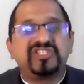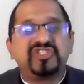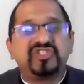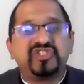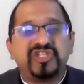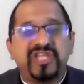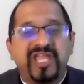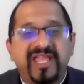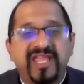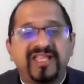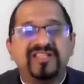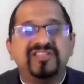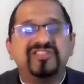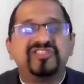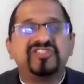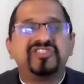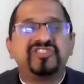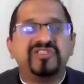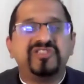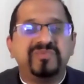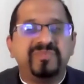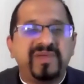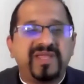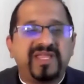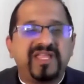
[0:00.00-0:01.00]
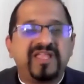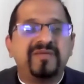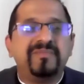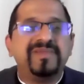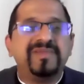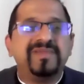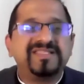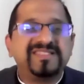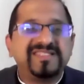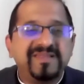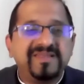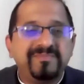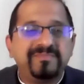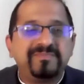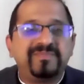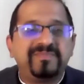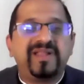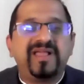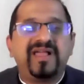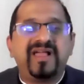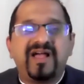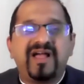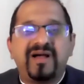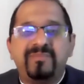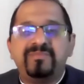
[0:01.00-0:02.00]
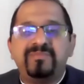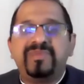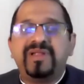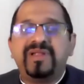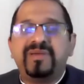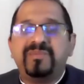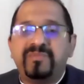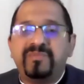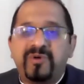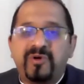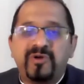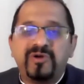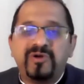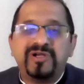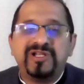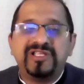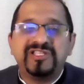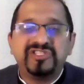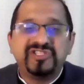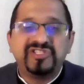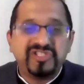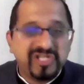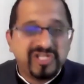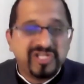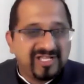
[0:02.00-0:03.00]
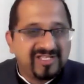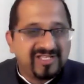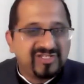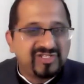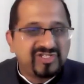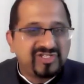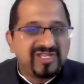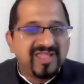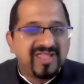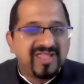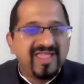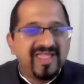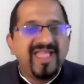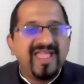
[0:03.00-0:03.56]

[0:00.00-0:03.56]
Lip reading: change to become a simpler, humbler, bolder church.